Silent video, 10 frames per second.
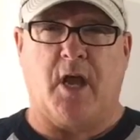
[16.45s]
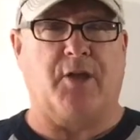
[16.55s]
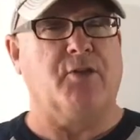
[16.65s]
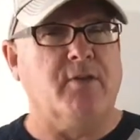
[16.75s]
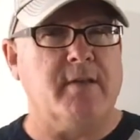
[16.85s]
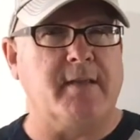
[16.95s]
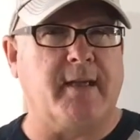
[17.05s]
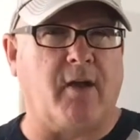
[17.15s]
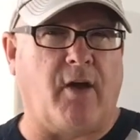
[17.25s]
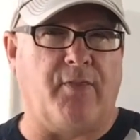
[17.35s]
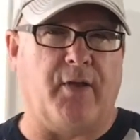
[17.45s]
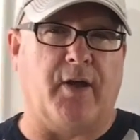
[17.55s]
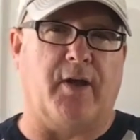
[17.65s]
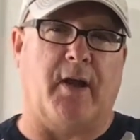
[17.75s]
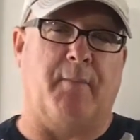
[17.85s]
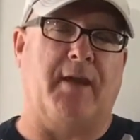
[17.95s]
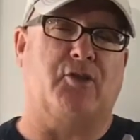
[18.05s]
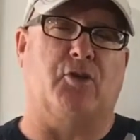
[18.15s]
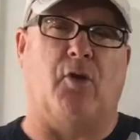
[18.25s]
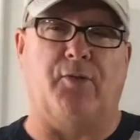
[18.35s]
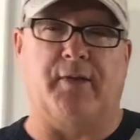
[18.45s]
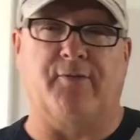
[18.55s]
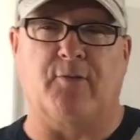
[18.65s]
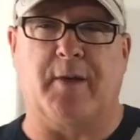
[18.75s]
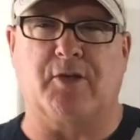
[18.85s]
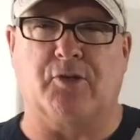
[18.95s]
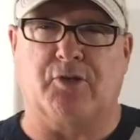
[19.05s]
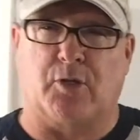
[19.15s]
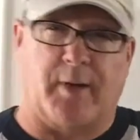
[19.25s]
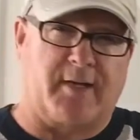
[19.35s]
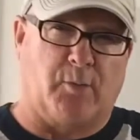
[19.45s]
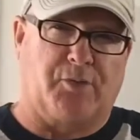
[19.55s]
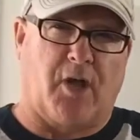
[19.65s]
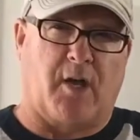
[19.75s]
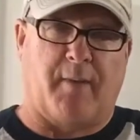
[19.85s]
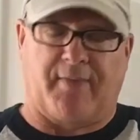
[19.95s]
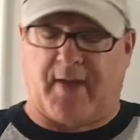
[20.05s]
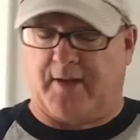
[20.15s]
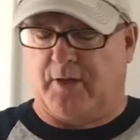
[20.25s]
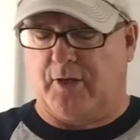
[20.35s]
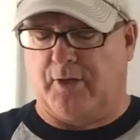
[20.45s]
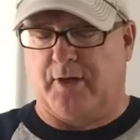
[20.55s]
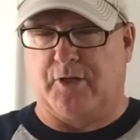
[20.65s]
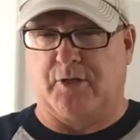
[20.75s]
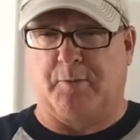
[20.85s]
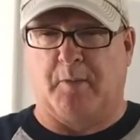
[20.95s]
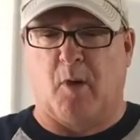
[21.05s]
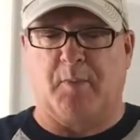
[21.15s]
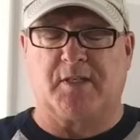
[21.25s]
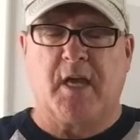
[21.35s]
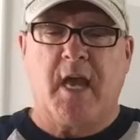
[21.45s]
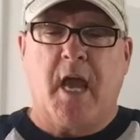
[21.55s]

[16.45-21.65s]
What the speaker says: you need to get on there and make sure all the information is correct, and we'll talk about that here in just mere moments.